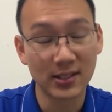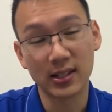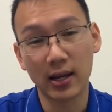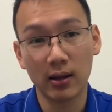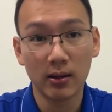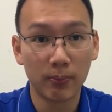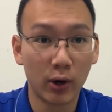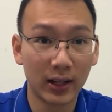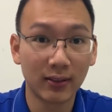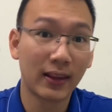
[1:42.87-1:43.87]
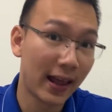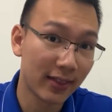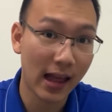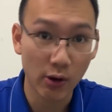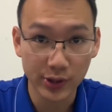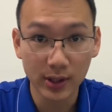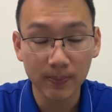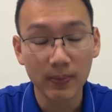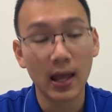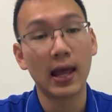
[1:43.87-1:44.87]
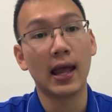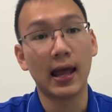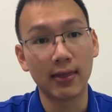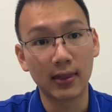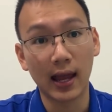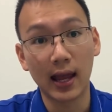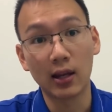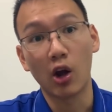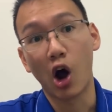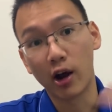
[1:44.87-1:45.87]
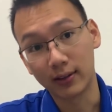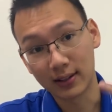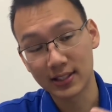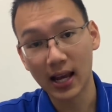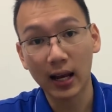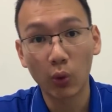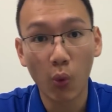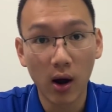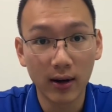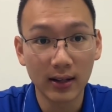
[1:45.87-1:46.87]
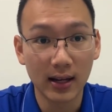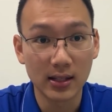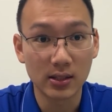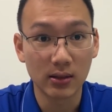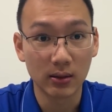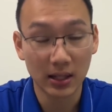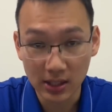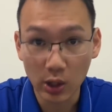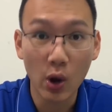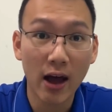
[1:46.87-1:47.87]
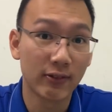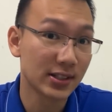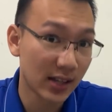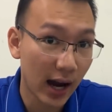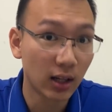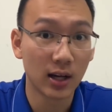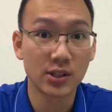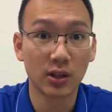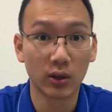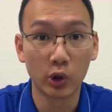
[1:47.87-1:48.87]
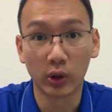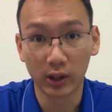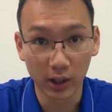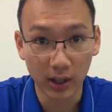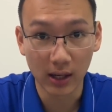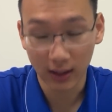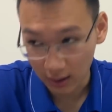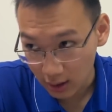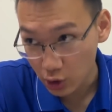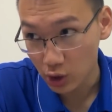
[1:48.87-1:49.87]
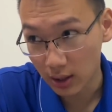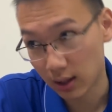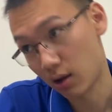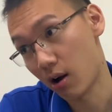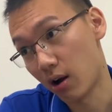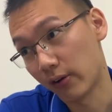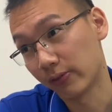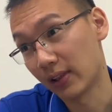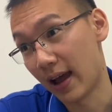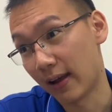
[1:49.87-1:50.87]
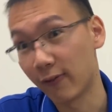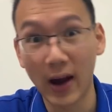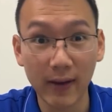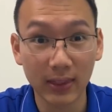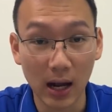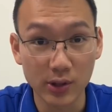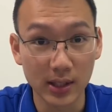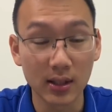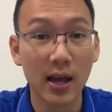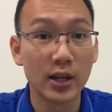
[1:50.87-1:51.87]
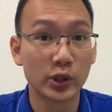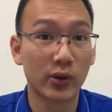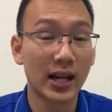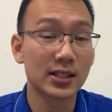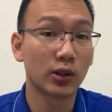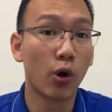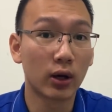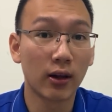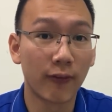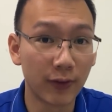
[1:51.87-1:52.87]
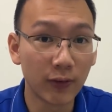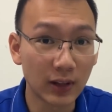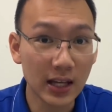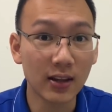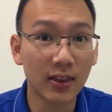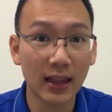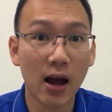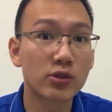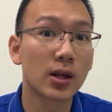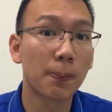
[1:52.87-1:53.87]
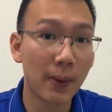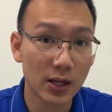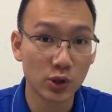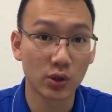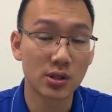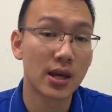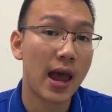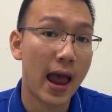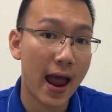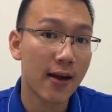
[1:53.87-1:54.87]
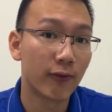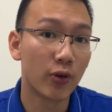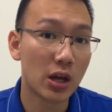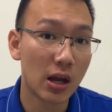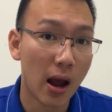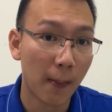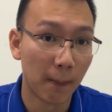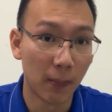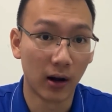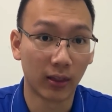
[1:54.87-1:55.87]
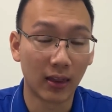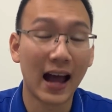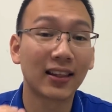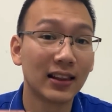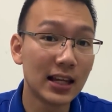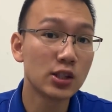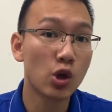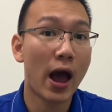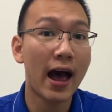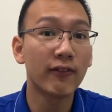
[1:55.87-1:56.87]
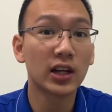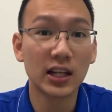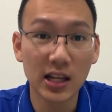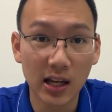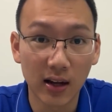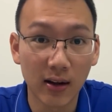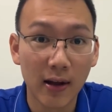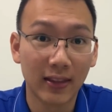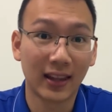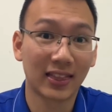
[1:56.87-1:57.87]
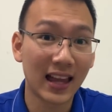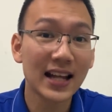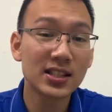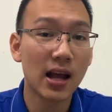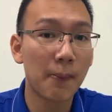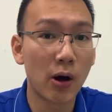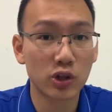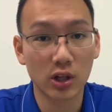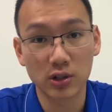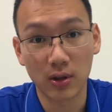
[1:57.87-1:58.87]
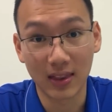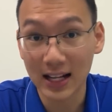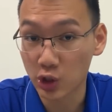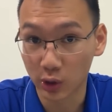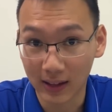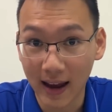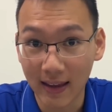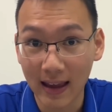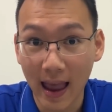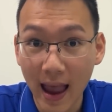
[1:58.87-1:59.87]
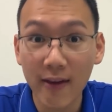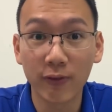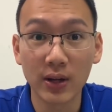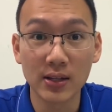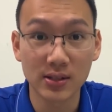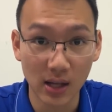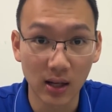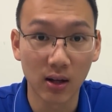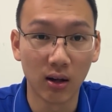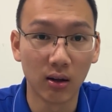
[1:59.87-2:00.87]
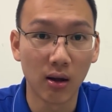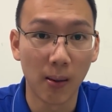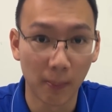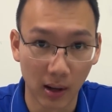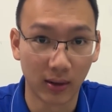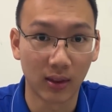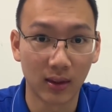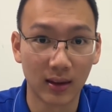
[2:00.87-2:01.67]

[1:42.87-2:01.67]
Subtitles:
Let's say put it 10,000, and then on the second one is, let's say you have a side hustle, you're earning an additional of like 5,000, so that's a total of 15,000 pesos every month. At least you have an idea that that's the amount that you're getting every single month.